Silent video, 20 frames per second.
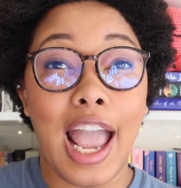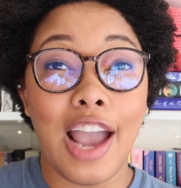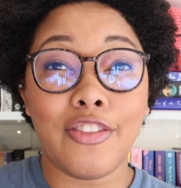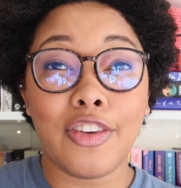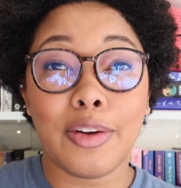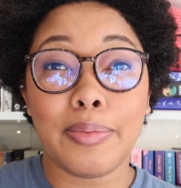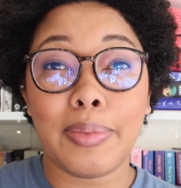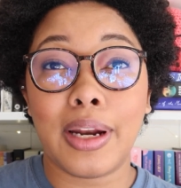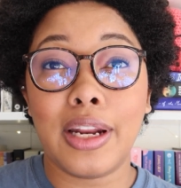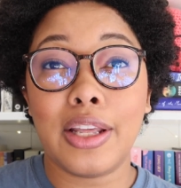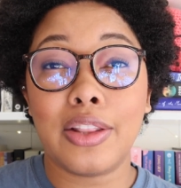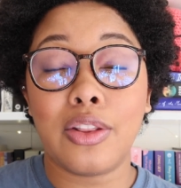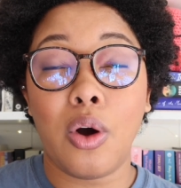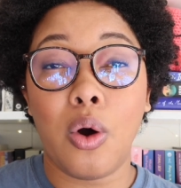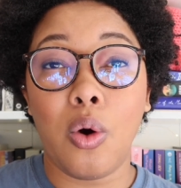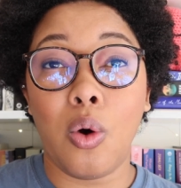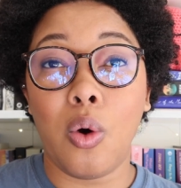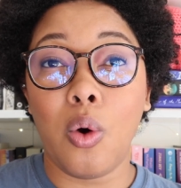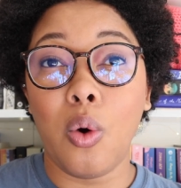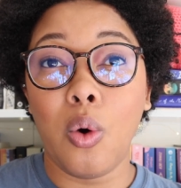everybody the
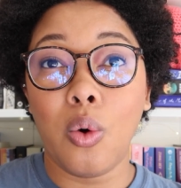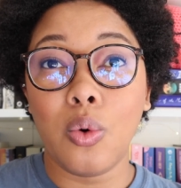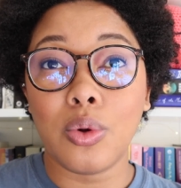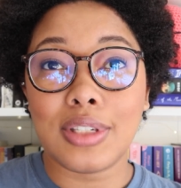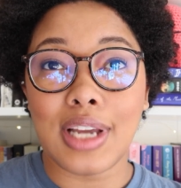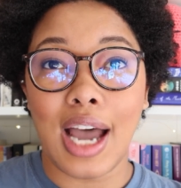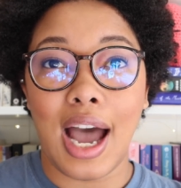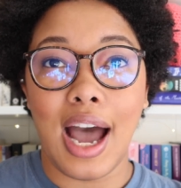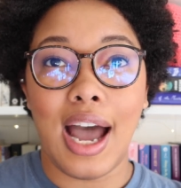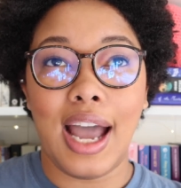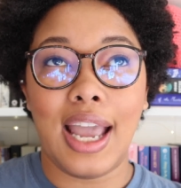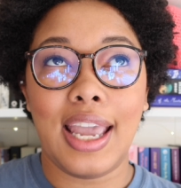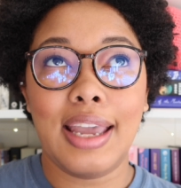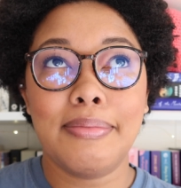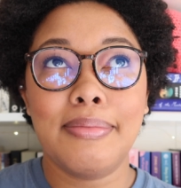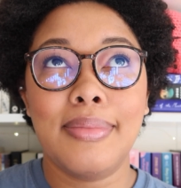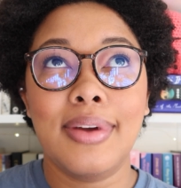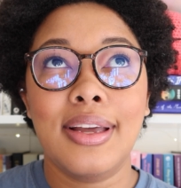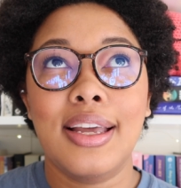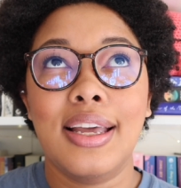whole
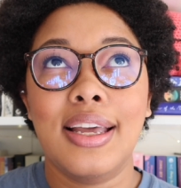time.